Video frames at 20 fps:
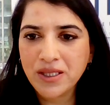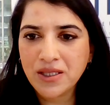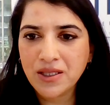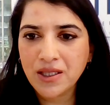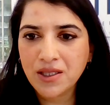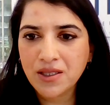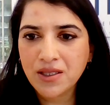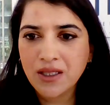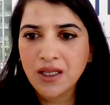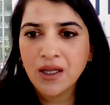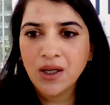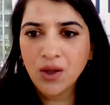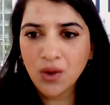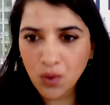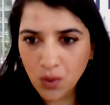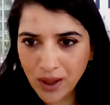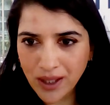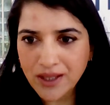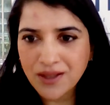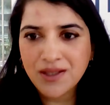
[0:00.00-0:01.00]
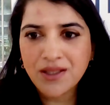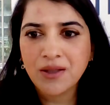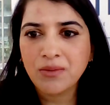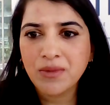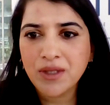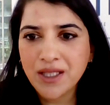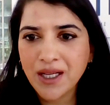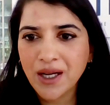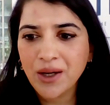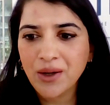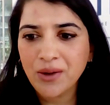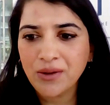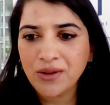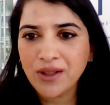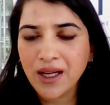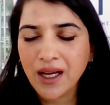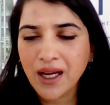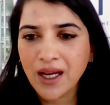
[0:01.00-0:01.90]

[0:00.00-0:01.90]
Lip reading: business weighs them down.